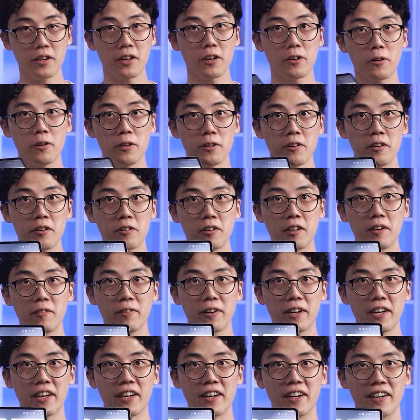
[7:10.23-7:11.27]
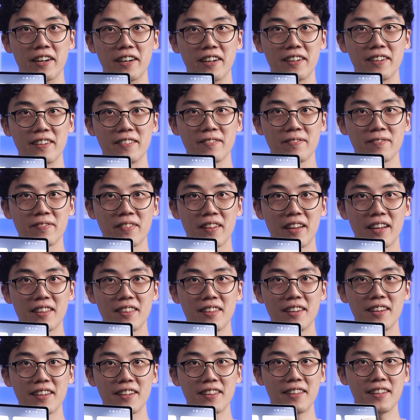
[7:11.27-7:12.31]
like a golden retriever here. I
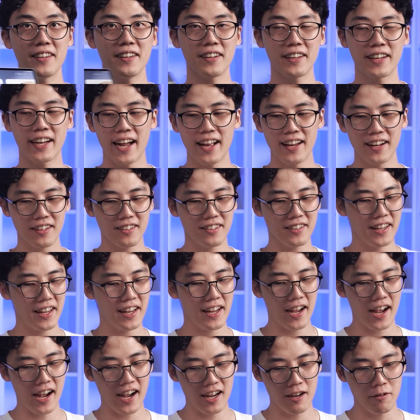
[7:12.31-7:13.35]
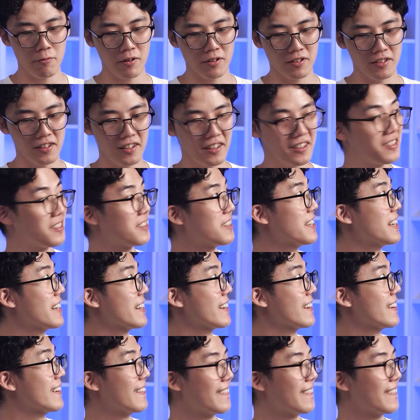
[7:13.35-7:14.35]
think the Galaxy A I was listening.